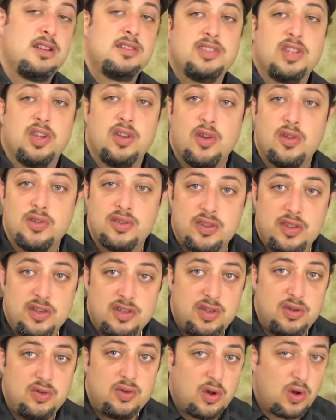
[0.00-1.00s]
So those are the
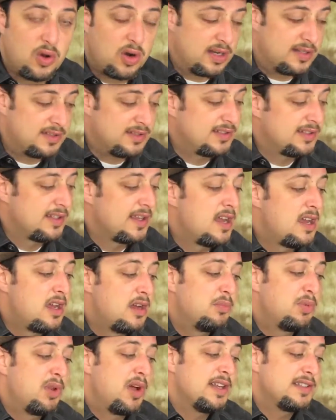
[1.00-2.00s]
2 chords.
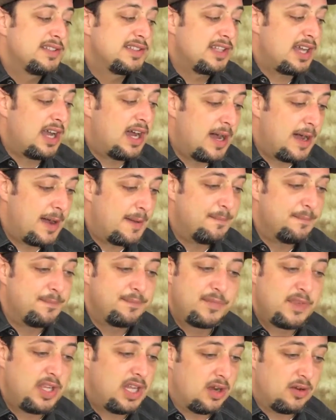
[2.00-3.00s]
Plus,
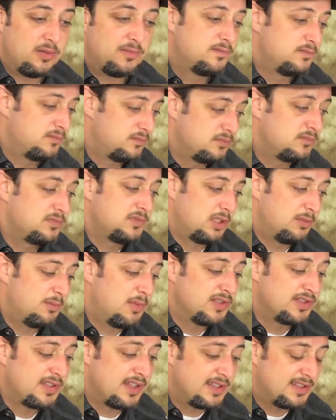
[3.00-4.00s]

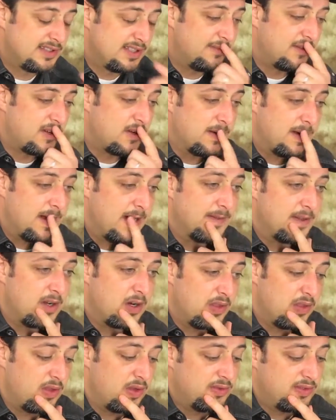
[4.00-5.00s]
most of the stuff going on
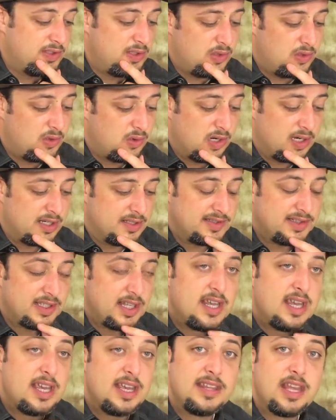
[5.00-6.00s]
there are those 2 chords.
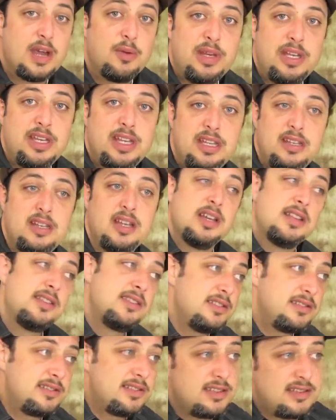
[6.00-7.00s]
Then we need,
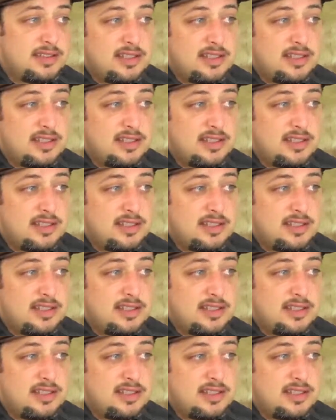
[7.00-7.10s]
it